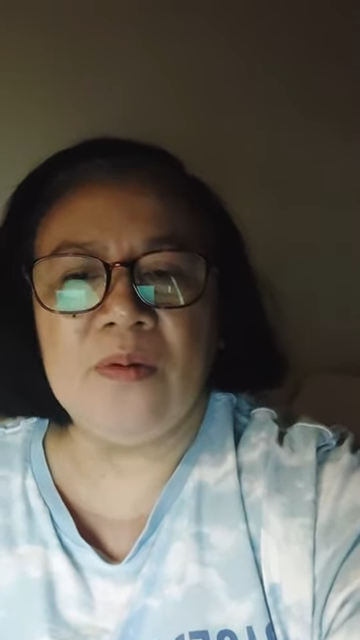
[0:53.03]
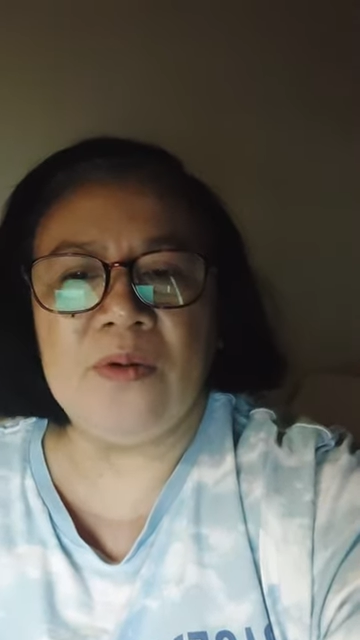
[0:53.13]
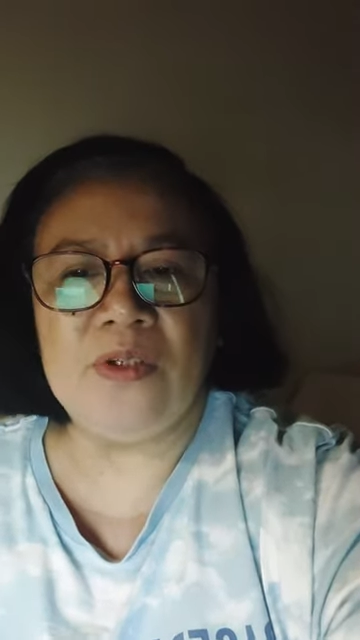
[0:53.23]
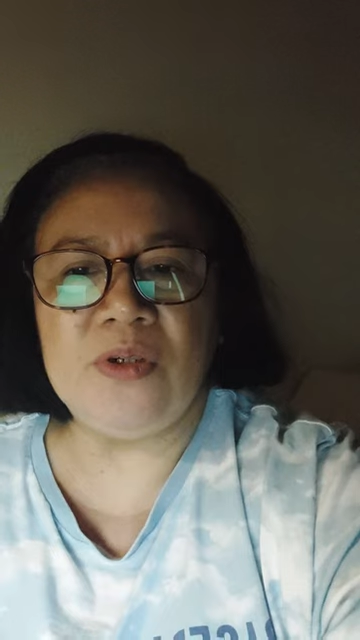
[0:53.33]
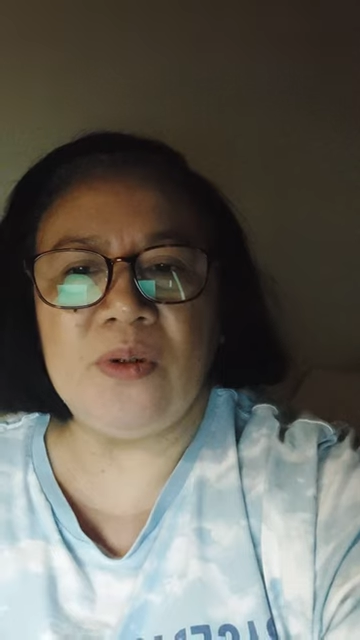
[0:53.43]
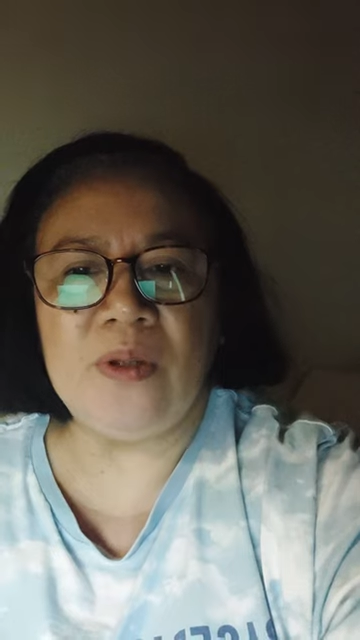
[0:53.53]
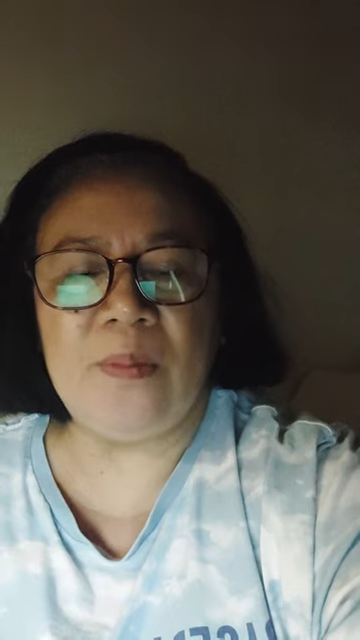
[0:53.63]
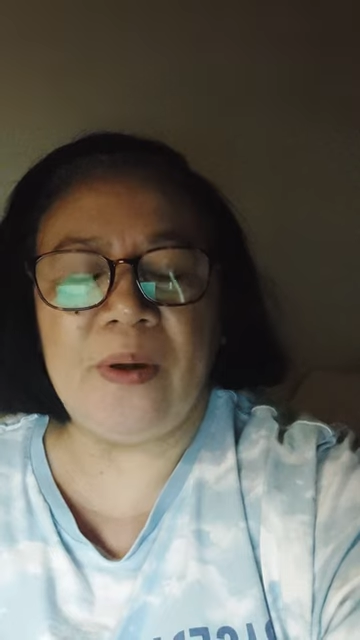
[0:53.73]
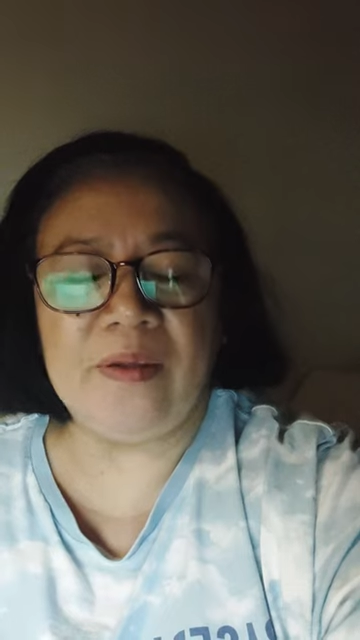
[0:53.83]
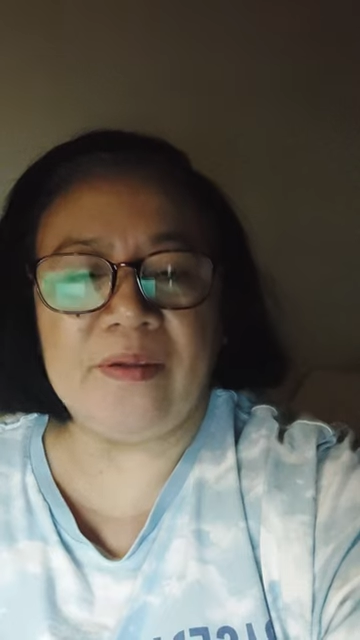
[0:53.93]
wish you all the
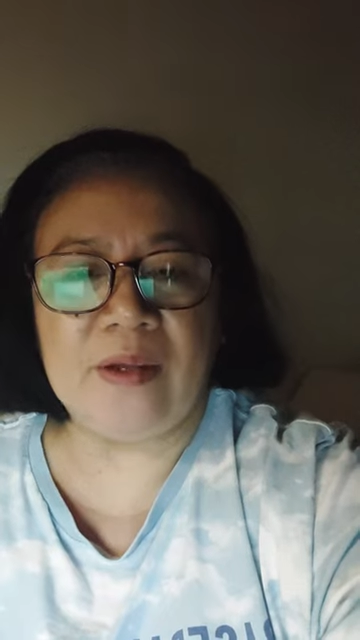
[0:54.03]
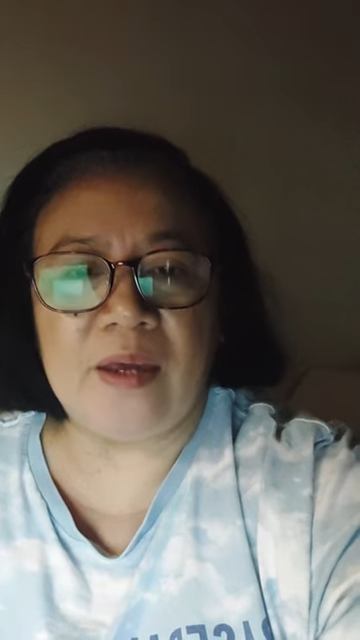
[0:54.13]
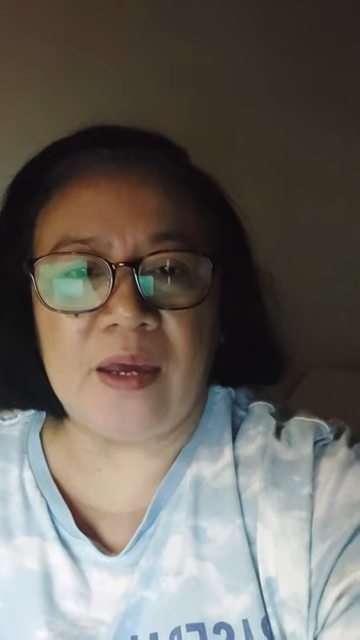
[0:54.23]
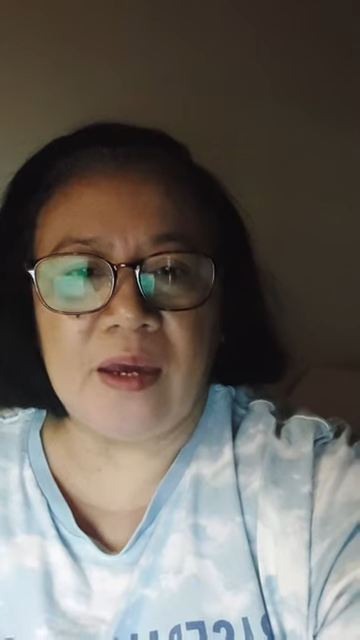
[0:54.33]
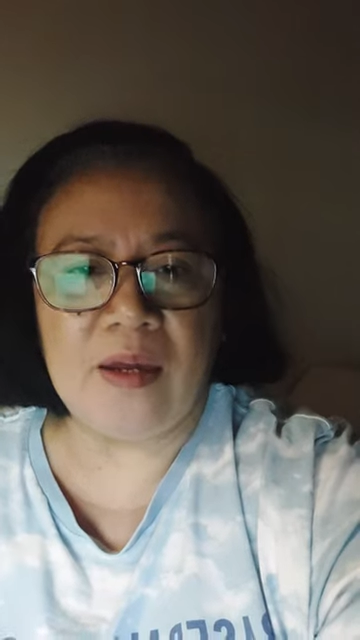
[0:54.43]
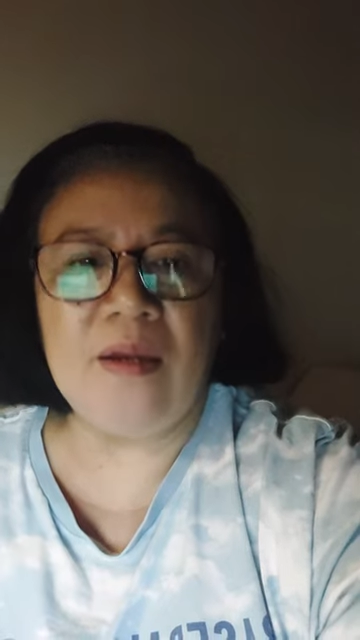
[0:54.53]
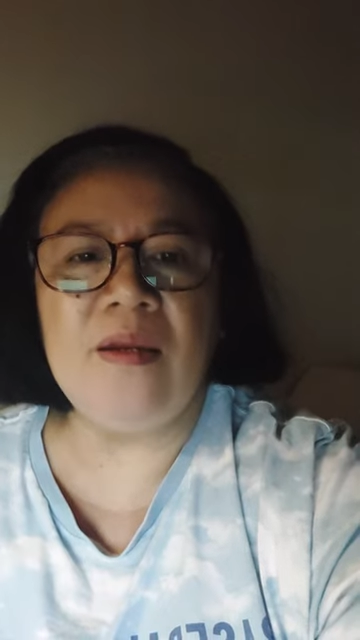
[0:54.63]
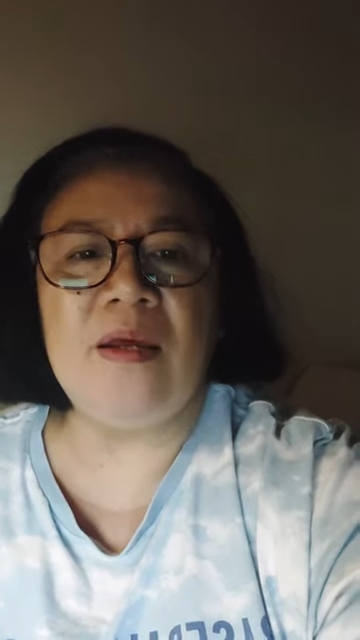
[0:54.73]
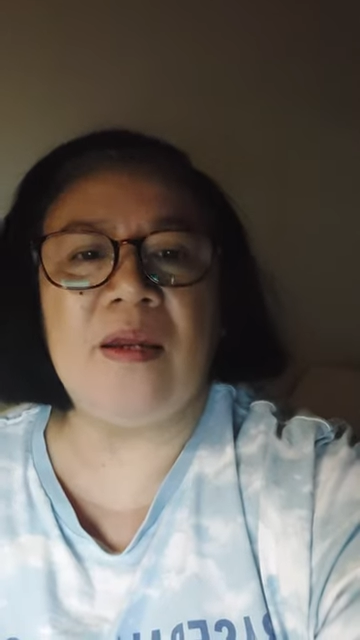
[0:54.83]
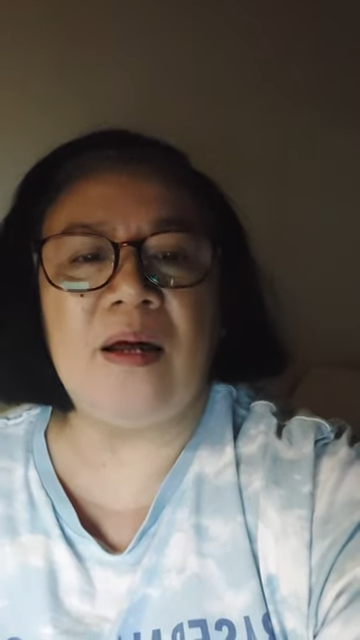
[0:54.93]
best
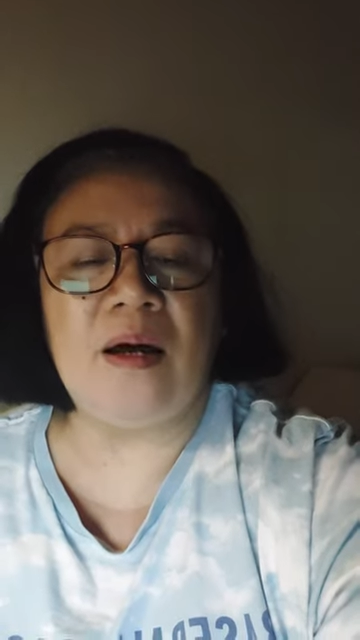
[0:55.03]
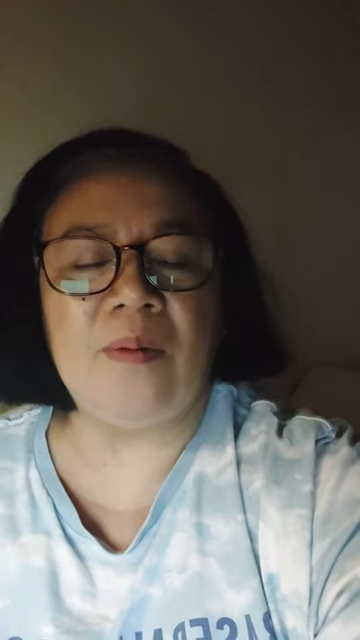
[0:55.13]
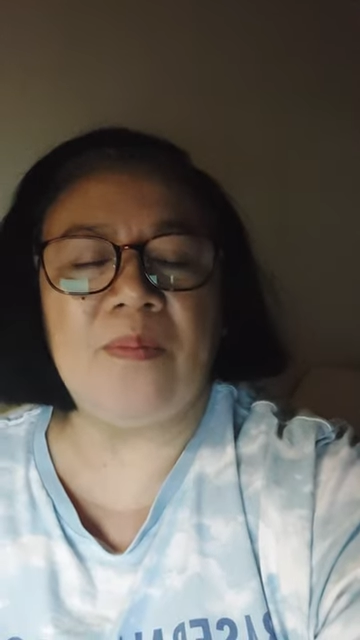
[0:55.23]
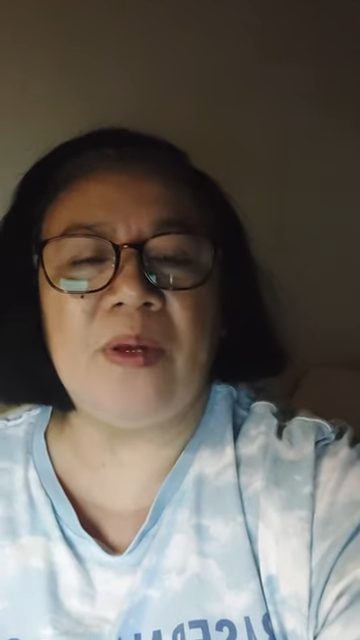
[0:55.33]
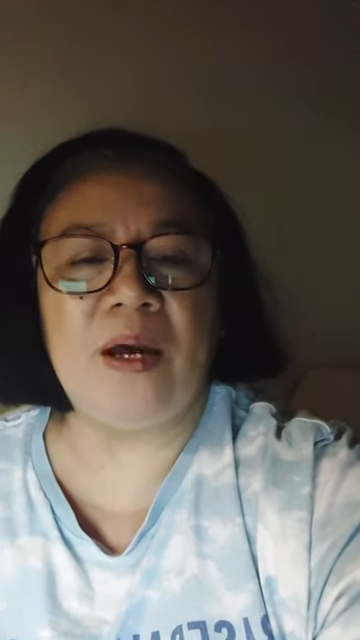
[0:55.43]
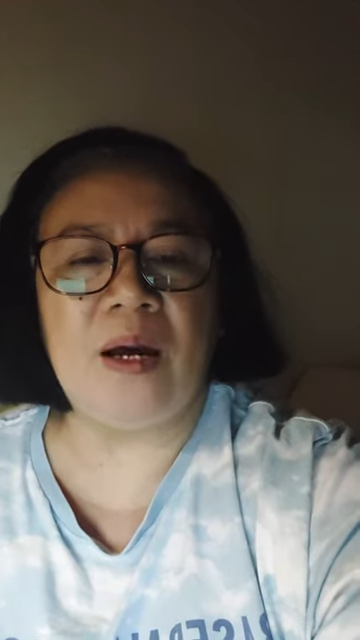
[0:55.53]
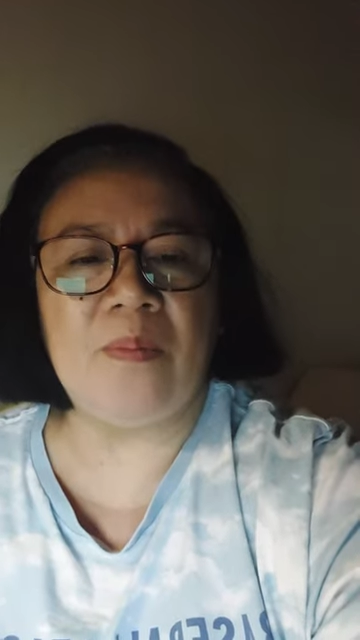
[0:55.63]
again and happy